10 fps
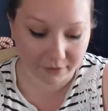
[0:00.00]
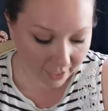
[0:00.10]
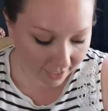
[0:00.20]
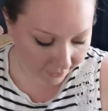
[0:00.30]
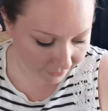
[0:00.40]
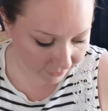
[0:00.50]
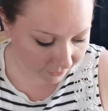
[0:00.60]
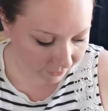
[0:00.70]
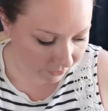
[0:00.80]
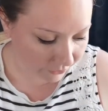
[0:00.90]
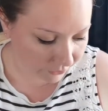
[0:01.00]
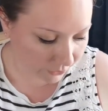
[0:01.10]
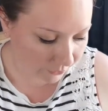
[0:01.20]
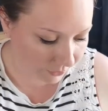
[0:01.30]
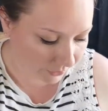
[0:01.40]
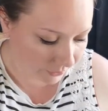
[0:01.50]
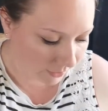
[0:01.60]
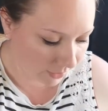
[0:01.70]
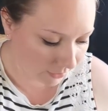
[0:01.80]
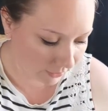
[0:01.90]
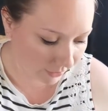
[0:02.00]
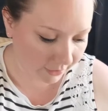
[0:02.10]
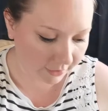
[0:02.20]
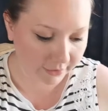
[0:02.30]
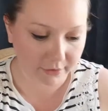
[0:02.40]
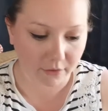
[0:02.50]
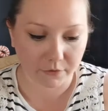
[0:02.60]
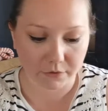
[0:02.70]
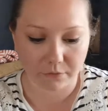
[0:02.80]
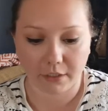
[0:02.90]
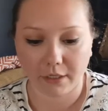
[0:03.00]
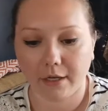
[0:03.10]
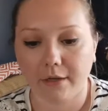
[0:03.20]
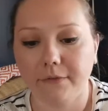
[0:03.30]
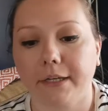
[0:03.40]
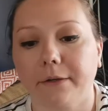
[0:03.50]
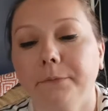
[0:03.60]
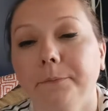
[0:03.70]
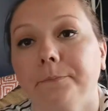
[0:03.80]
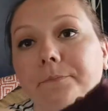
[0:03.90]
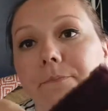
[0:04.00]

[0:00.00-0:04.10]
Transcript: So yeah, so the sock is also knit cuff down.